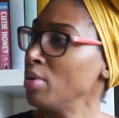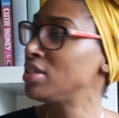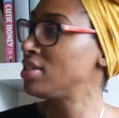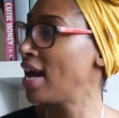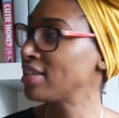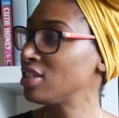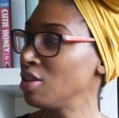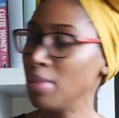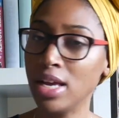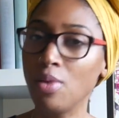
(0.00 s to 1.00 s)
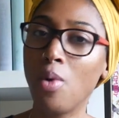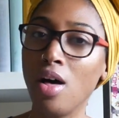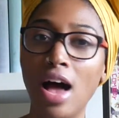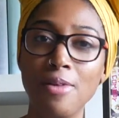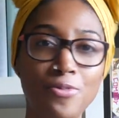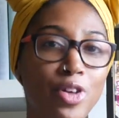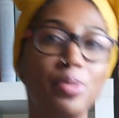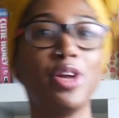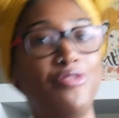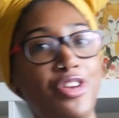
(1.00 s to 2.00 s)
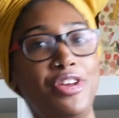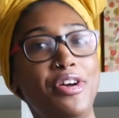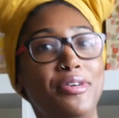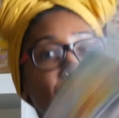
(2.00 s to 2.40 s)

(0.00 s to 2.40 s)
is texting me while I'm filming a video?